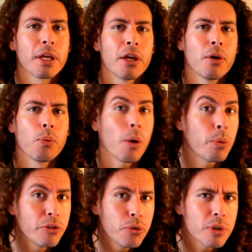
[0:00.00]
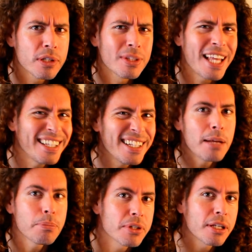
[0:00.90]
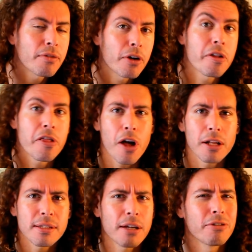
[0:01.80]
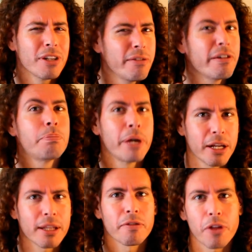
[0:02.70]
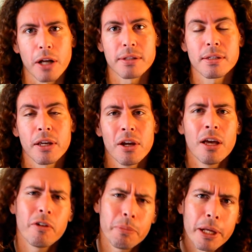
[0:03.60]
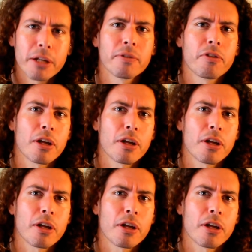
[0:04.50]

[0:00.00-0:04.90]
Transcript: what we do is 99% of our thoughts are really repetitive thoughts. Repetitive thoughts